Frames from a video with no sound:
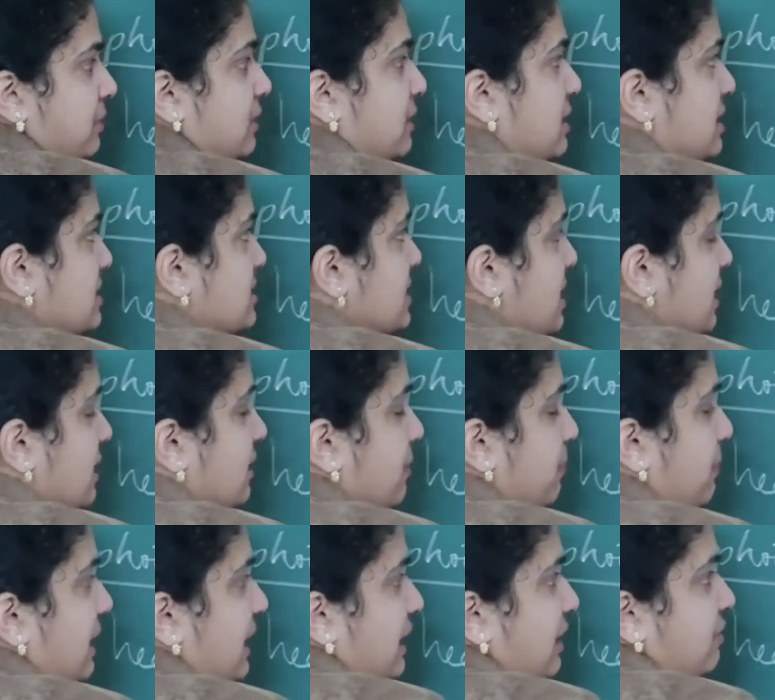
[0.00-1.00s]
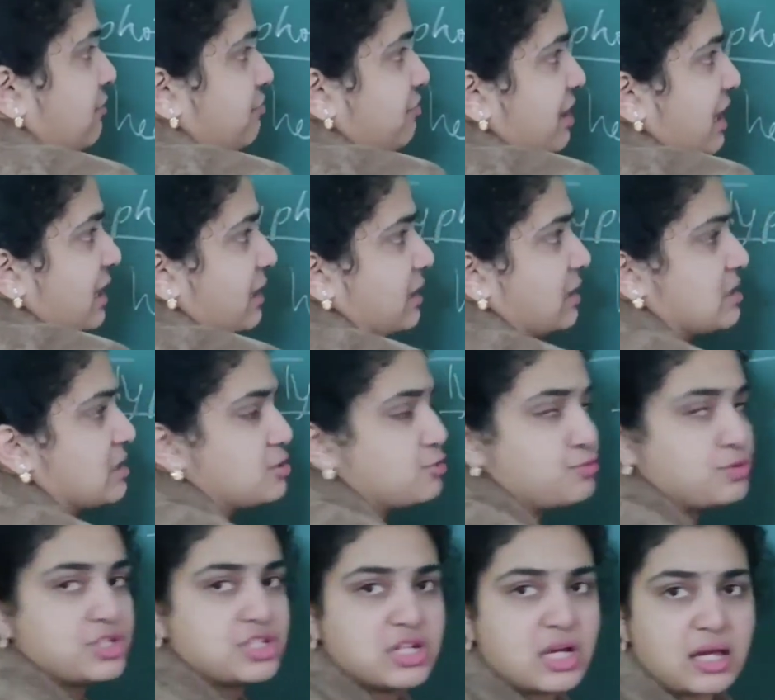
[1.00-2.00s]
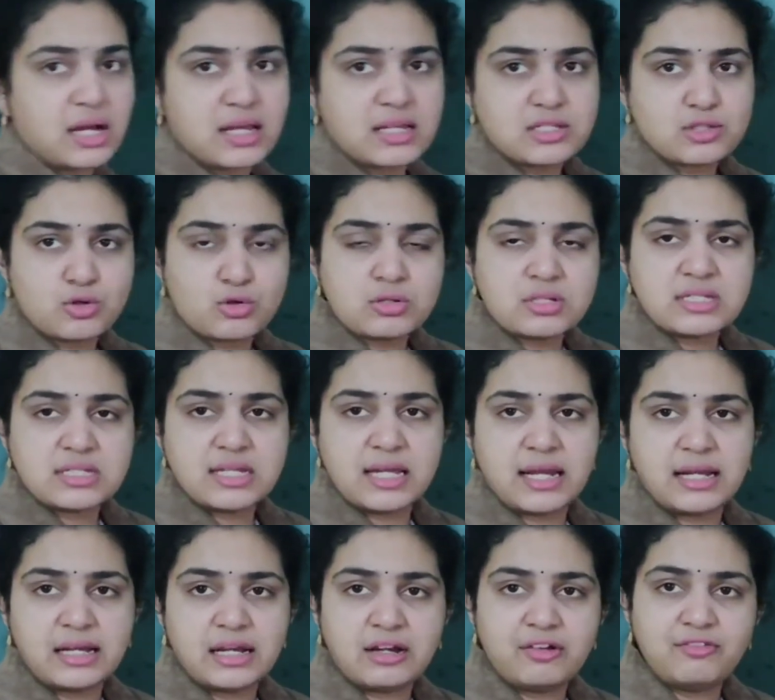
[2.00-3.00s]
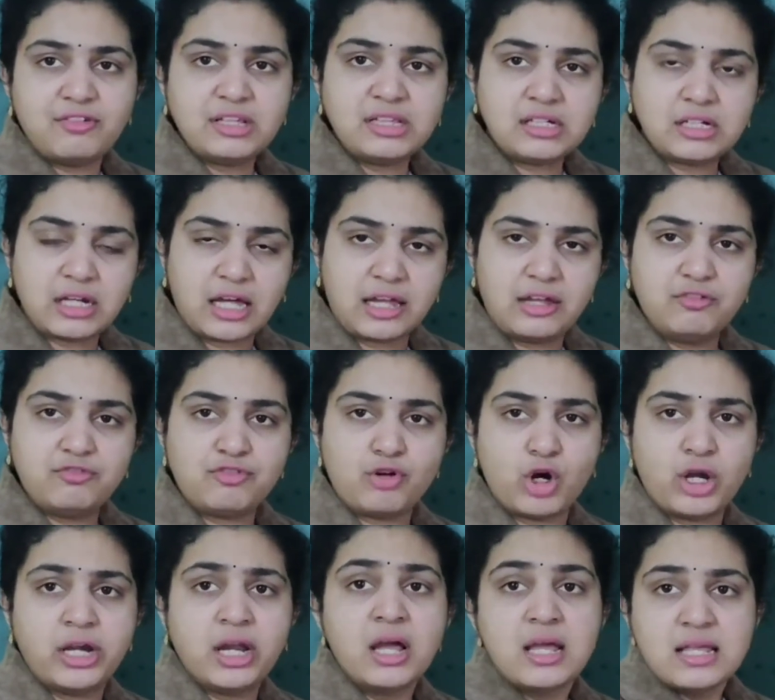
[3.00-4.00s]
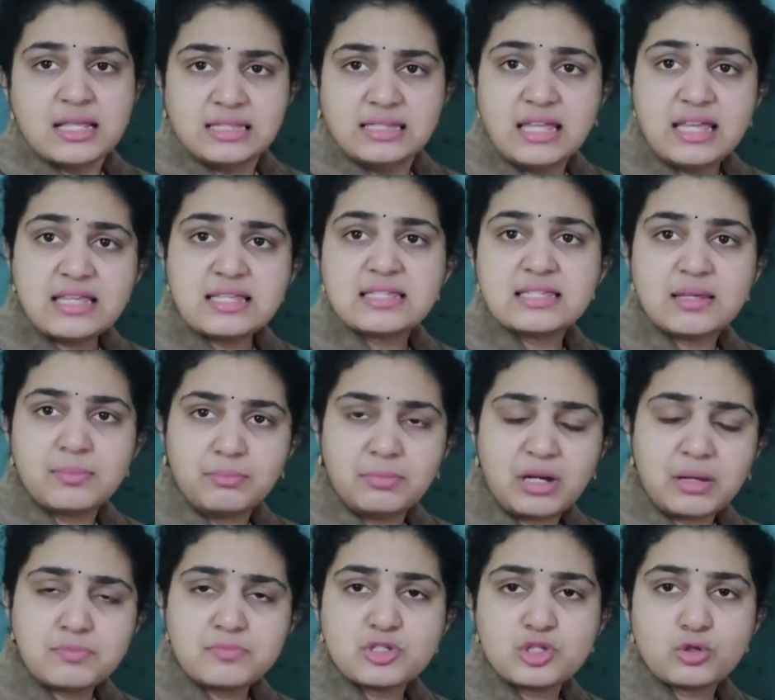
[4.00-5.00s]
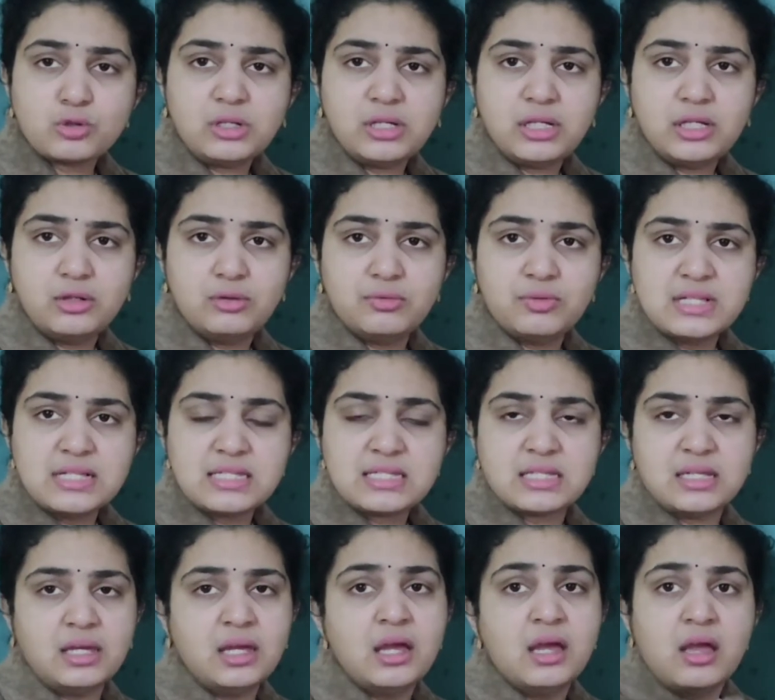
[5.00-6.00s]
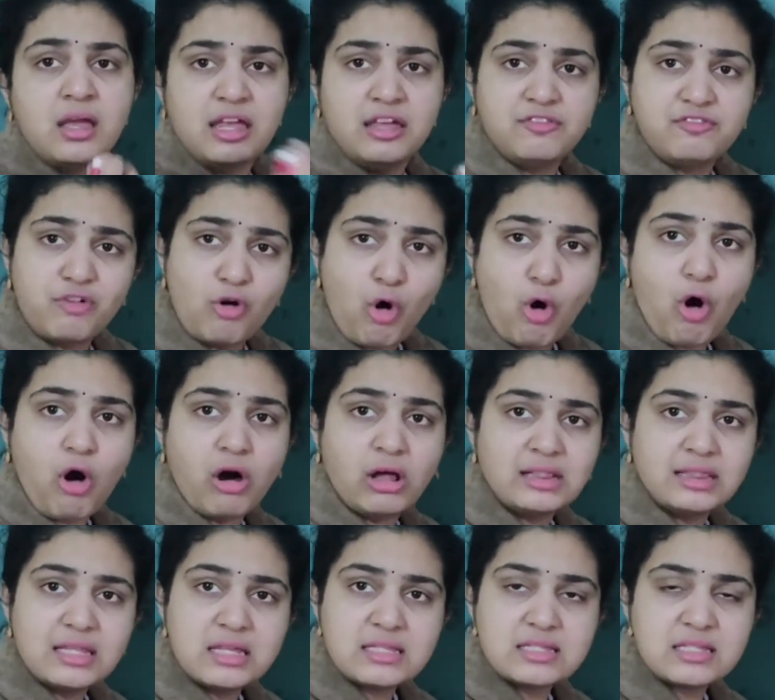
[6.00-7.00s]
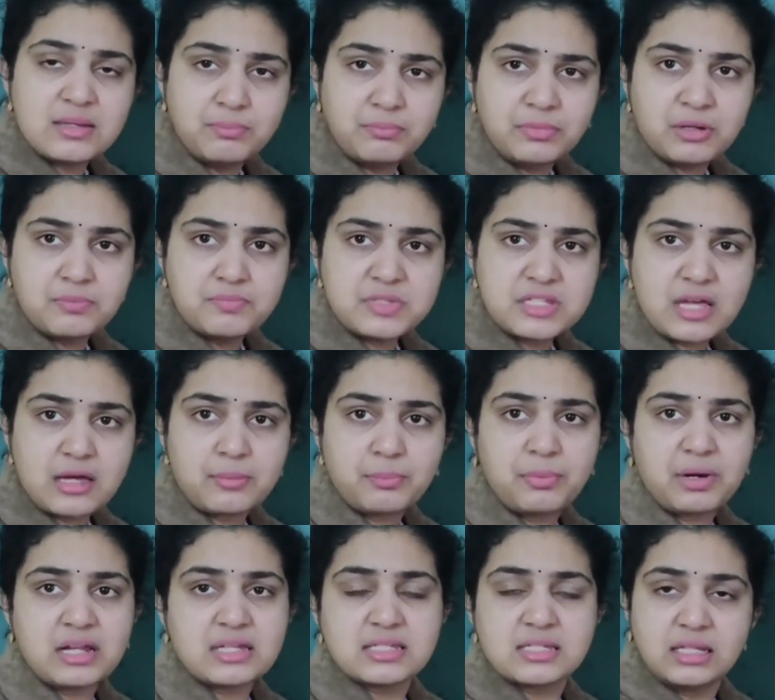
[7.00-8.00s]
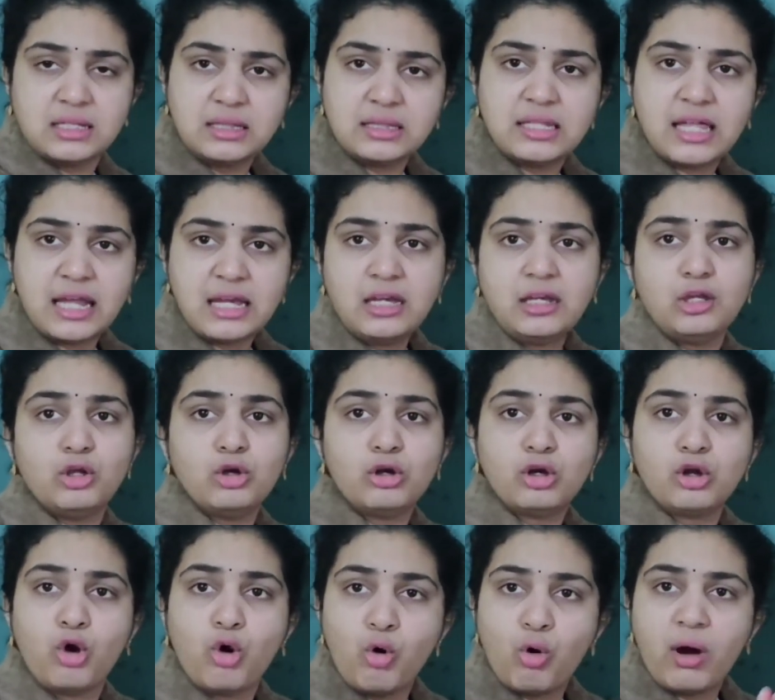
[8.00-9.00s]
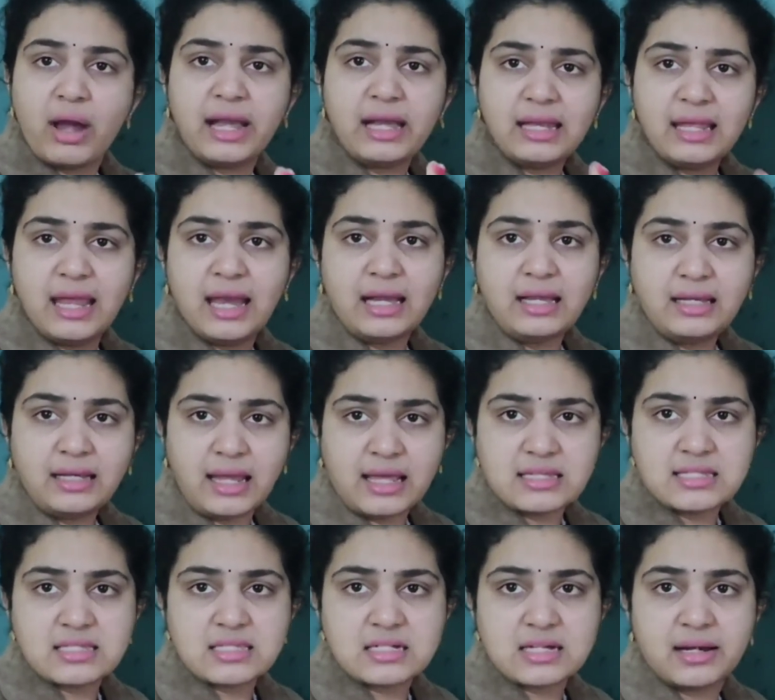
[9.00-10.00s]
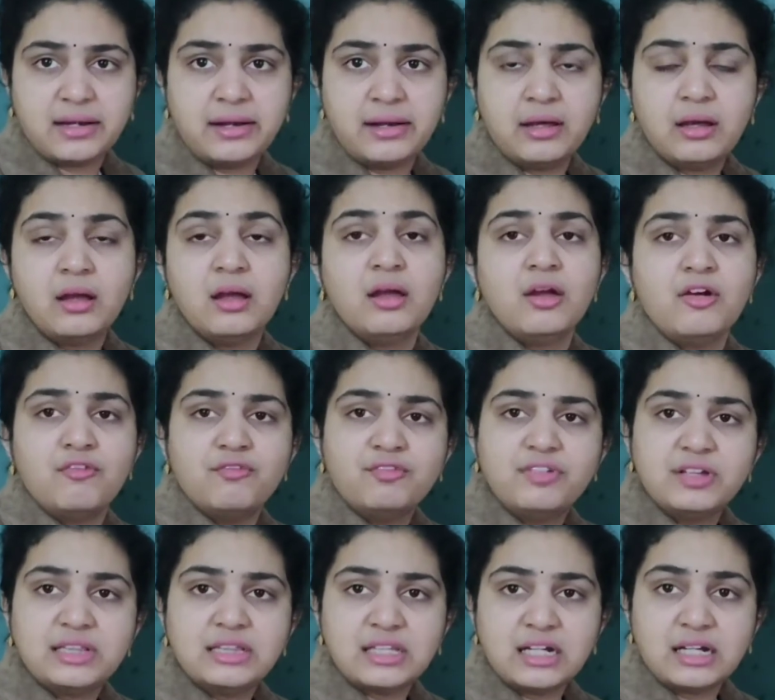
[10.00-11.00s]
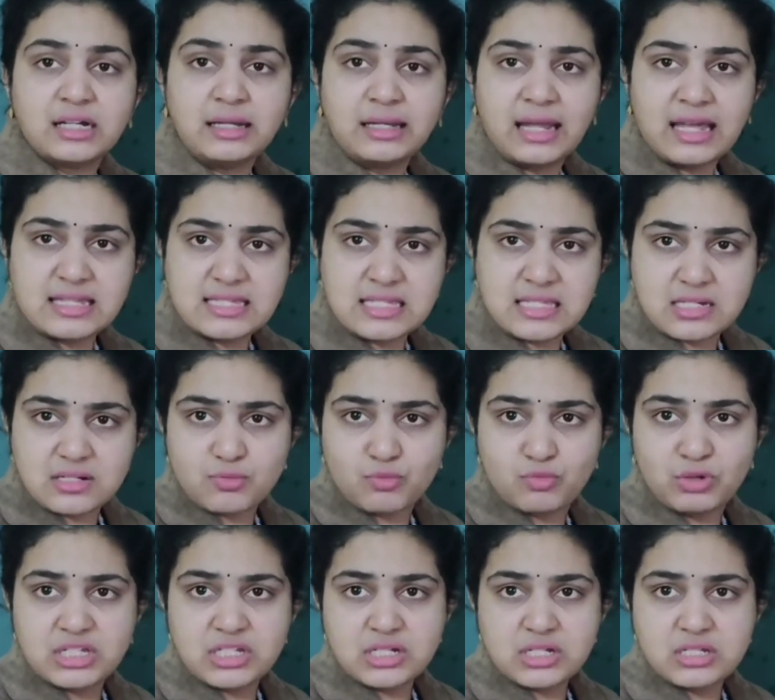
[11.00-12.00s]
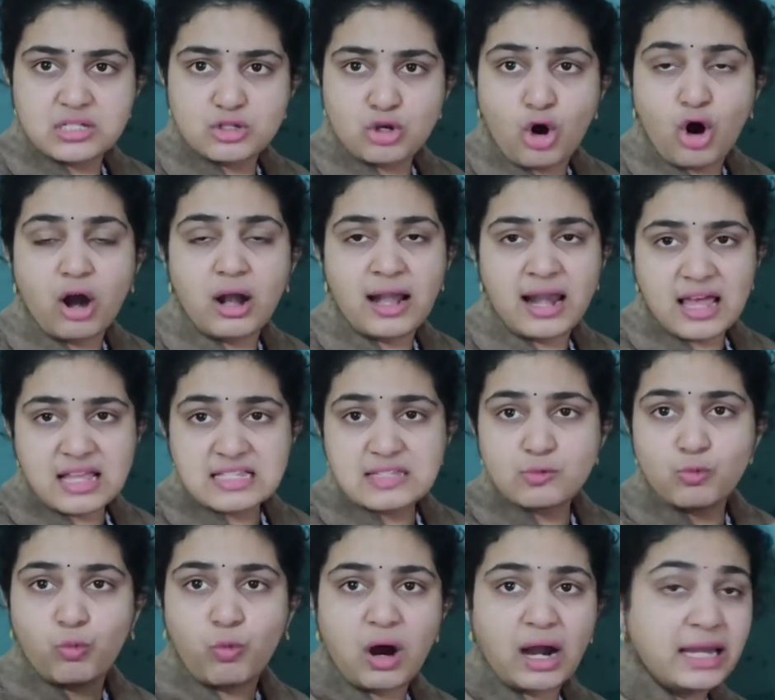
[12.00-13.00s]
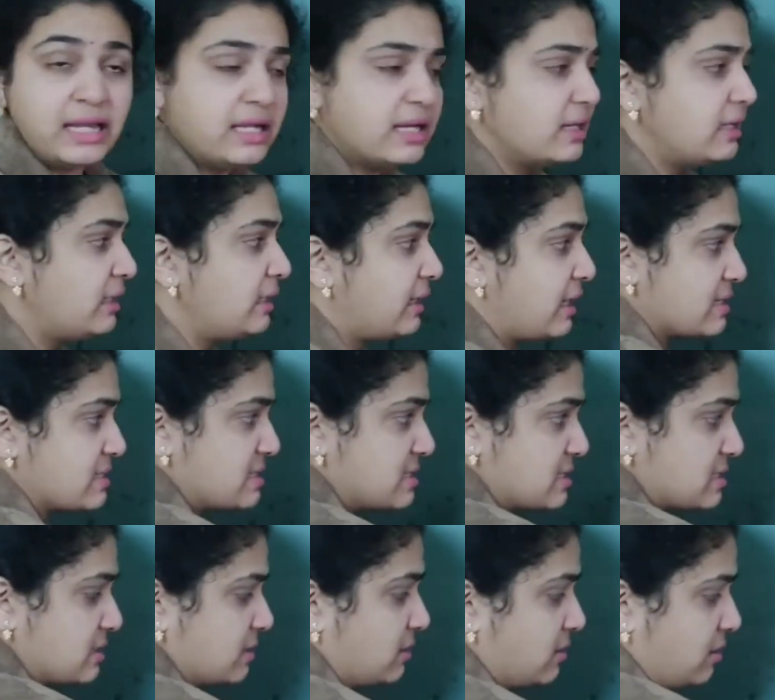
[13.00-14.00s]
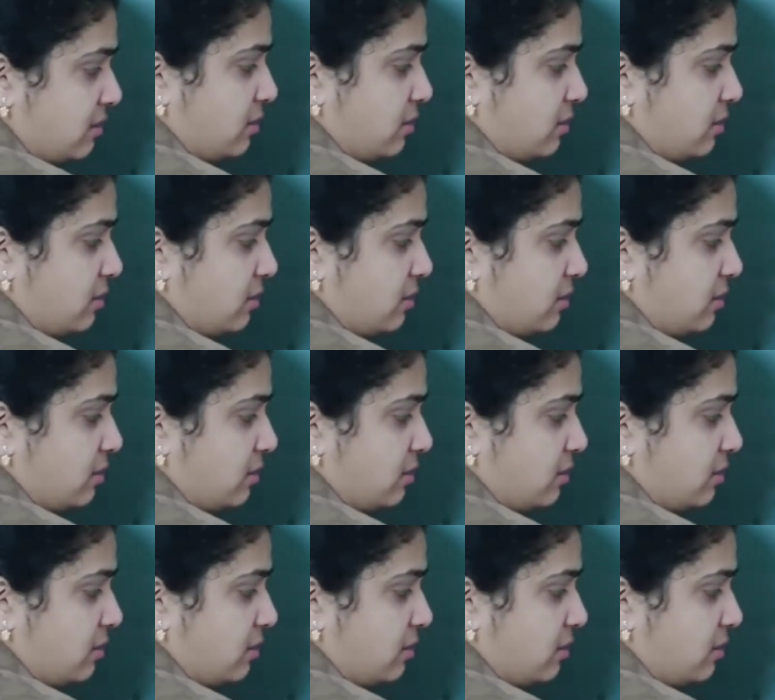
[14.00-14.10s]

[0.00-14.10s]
These are the main factors which are associated with typhoid. These symptoms only you will see. If all these symptoms are present, then you will go and get tested with a test which is called as Weidel test.